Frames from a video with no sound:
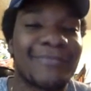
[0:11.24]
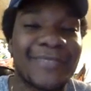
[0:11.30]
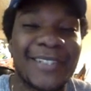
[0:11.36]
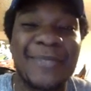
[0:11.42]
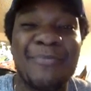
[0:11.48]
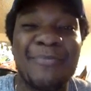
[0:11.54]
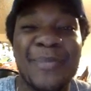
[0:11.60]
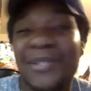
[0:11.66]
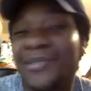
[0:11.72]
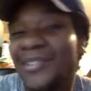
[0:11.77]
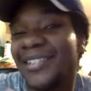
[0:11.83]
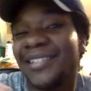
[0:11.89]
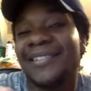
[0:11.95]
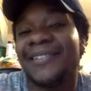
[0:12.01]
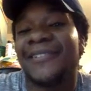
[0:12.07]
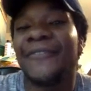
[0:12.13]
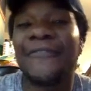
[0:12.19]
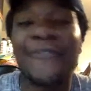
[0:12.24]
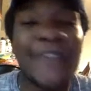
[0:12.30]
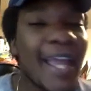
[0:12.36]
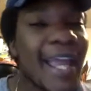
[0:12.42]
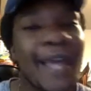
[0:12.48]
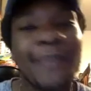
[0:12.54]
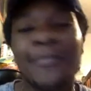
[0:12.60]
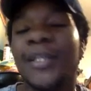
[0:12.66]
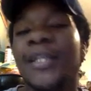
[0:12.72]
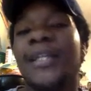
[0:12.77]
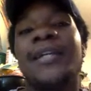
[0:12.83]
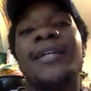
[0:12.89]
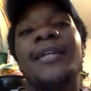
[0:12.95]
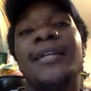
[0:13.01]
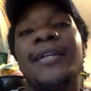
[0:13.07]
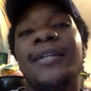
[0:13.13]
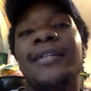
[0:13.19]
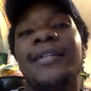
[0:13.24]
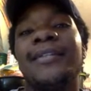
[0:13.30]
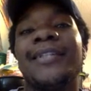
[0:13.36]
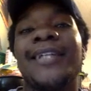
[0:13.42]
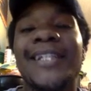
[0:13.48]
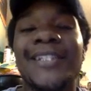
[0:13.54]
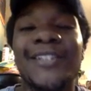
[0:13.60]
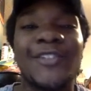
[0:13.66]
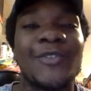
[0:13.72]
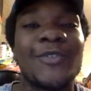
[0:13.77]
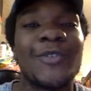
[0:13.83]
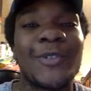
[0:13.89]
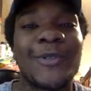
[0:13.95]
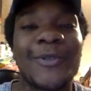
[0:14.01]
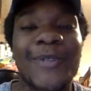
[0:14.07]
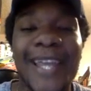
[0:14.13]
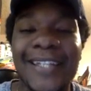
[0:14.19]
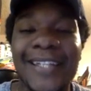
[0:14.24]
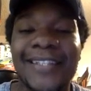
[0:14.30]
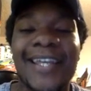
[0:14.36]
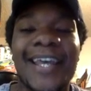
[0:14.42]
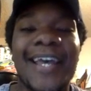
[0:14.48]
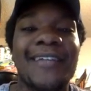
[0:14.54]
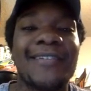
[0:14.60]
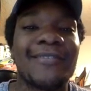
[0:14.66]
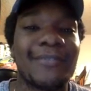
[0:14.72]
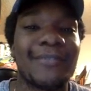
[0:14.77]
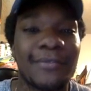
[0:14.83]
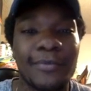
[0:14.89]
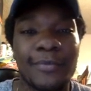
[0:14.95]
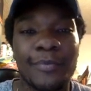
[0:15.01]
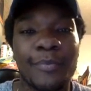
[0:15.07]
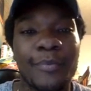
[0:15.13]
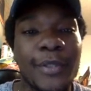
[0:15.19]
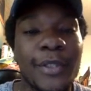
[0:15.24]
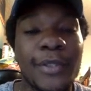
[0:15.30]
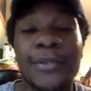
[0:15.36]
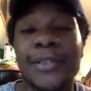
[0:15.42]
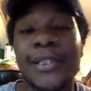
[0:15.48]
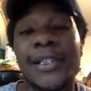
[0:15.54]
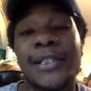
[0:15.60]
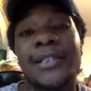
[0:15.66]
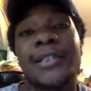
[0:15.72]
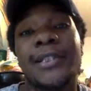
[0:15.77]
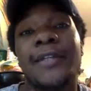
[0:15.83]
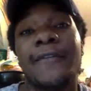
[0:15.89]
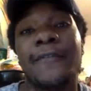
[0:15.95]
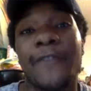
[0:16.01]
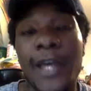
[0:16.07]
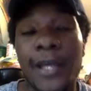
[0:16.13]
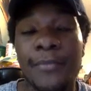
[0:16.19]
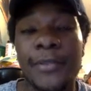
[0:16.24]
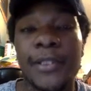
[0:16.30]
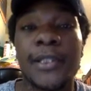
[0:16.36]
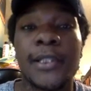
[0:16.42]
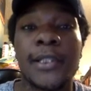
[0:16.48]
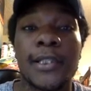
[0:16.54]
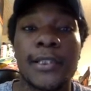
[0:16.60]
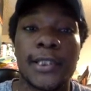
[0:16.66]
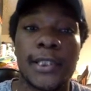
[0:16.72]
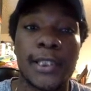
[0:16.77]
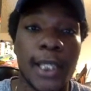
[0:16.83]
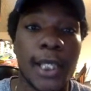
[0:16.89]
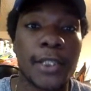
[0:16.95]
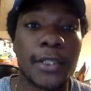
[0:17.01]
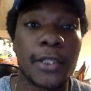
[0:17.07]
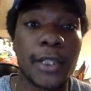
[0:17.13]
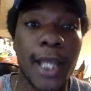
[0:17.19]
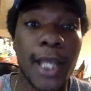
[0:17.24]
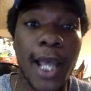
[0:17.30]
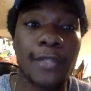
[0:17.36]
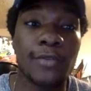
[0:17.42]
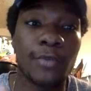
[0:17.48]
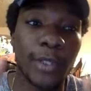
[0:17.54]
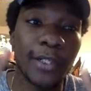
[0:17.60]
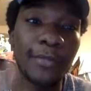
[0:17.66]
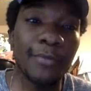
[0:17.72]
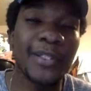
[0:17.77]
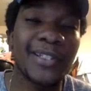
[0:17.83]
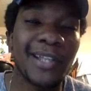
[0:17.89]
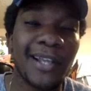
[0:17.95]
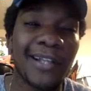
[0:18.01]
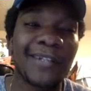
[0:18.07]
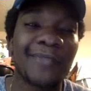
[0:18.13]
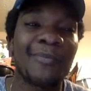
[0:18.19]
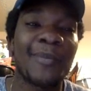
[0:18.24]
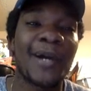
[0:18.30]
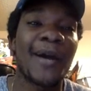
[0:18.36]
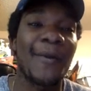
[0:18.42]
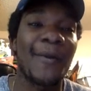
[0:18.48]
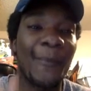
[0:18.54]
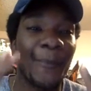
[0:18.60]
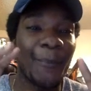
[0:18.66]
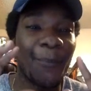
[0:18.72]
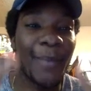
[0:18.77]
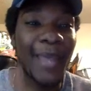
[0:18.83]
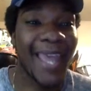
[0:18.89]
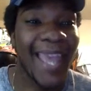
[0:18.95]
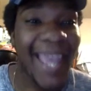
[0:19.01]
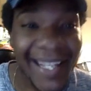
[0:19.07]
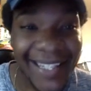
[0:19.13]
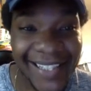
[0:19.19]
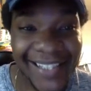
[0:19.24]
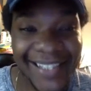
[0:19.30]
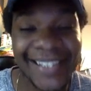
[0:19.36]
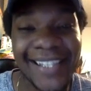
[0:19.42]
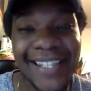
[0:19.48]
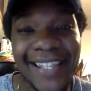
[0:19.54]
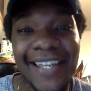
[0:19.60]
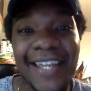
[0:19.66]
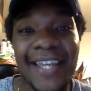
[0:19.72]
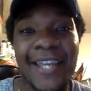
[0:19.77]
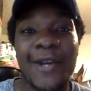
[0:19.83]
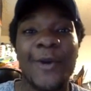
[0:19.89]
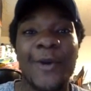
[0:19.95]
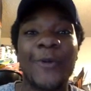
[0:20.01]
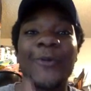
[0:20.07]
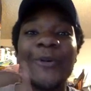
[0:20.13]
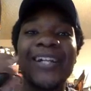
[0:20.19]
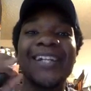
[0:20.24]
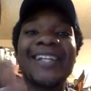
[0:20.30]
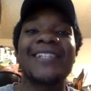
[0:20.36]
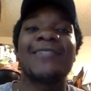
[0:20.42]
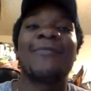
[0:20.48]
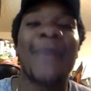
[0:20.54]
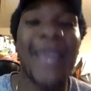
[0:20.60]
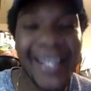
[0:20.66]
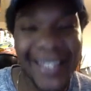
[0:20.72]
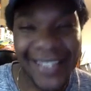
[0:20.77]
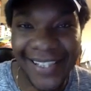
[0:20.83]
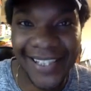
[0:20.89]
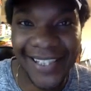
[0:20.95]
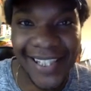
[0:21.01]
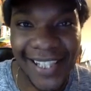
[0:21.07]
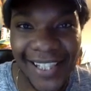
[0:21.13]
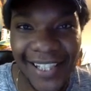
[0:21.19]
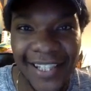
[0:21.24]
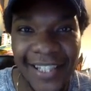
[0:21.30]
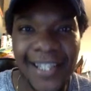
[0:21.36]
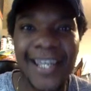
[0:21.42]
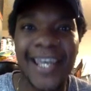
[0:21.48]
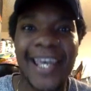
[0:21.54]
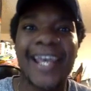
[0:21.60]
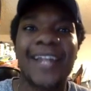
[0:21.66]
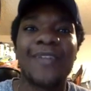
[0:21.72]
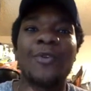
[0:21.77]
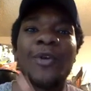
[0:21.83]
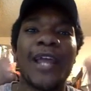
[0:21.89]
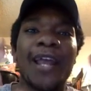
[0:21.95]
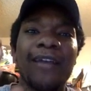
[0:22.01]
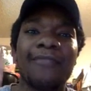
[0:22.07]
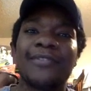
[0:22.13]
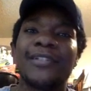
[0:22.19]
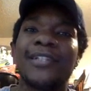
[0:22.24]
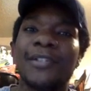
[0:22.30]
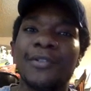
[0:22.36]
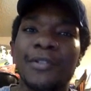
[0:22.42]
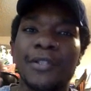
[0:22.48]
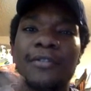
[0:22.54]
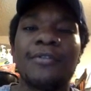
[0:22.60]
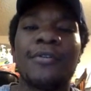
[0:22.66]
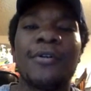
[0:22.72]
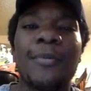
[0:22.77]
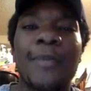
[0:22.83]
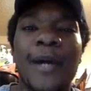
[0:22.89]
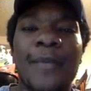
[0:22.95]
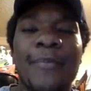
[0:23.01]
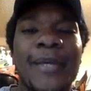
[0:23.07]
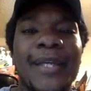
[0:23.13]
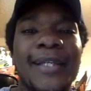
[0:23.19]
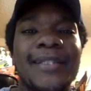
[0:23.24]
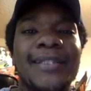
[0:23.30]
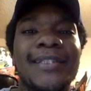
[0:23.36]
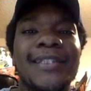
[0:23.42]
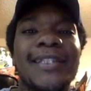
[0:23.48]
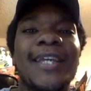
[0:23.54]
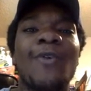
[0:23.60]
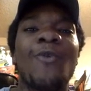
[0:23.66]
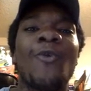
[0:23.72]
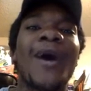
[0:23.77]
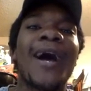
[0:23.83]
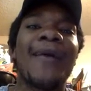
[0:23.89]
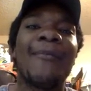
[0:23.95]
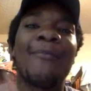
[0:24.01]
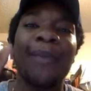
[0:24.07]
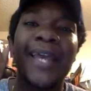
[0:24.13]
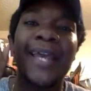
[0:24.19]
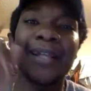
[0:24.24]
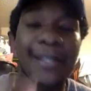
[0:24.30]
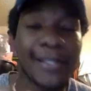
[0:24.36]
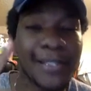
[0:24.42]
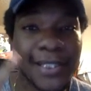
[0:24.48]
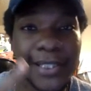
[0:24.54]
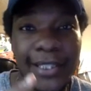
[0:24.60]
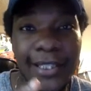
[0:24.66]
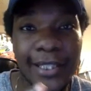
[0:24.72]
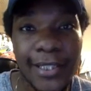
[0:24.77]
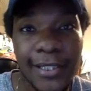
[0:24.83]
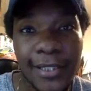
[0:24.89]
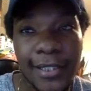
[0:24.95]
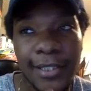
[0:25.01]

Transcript: community, the family. Let's create that and build this family together. Guys, we're going to be talking about Pegaxy. What is Pegaxy and everything you need to know about Pegaxy and why Pegaxy